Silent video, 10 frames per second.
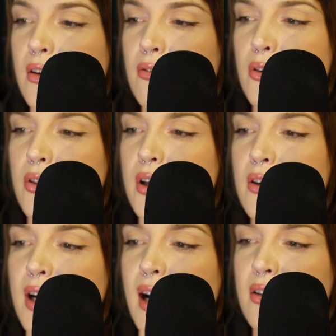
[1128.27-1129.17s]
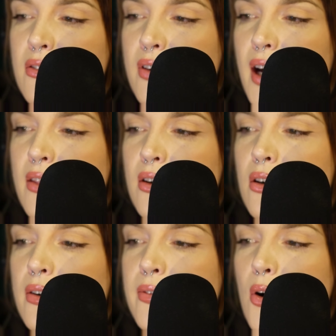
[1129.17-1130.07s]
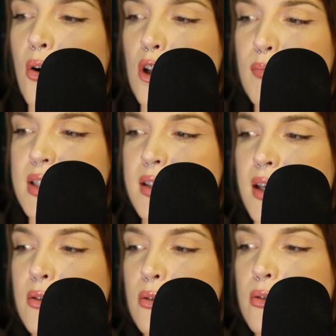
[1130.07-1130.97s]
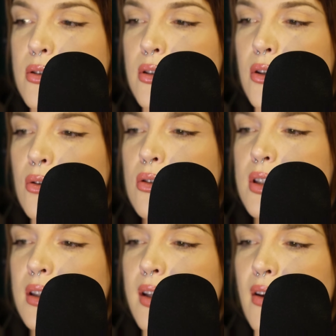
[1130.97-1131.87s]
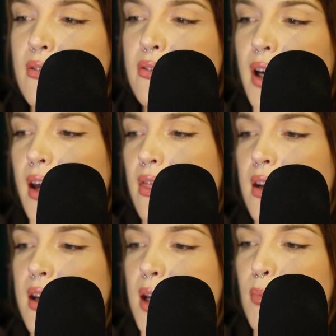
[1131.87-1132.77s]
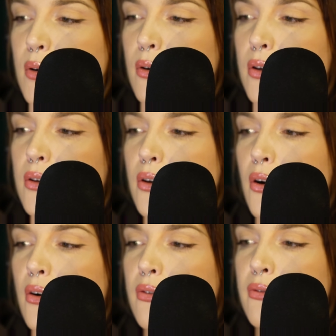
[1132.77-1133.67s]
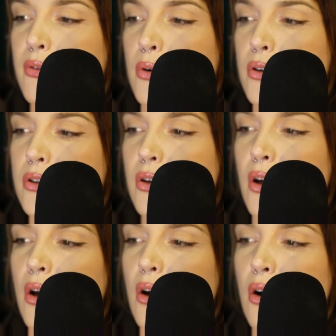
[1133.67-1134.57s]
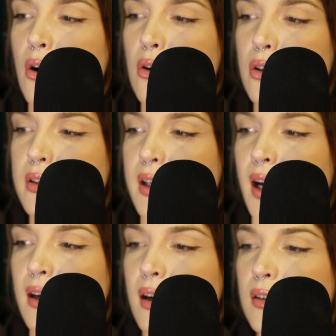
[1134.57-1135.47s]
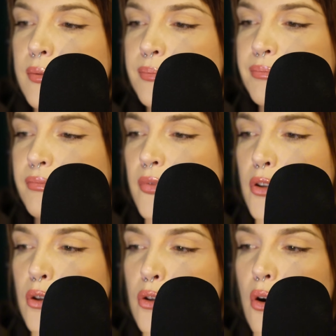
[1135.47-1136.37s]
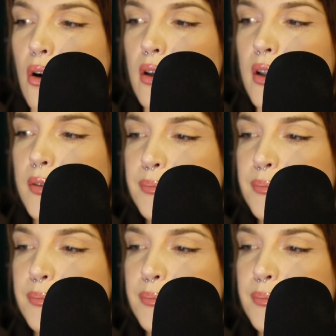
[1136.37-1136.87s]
for the grandfather of all mosquitoes used to live in the neighbourhood of Fort Onondaga, New York,